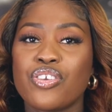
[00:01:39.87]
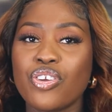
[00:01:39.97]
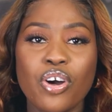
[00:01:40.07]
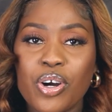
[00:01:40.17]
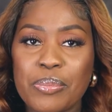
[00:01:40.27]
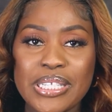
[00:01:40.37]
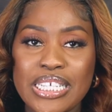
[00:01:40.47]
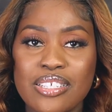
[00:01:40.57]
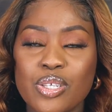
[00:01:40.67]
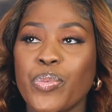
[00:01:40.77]
not
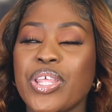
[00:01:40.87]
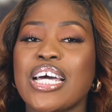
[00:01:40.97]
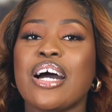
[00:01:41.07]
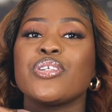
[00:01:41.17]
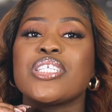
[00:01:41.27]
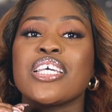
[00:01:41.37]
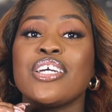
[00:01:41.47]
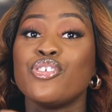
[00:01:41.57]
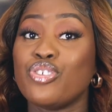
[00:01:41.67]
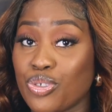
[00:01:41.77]
complete without
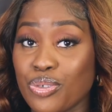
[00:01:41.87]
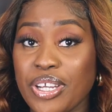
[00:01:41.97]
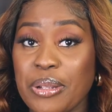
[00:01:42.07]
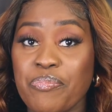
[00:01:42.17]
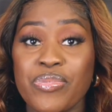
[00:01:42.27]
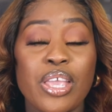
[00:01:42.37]
jewelry,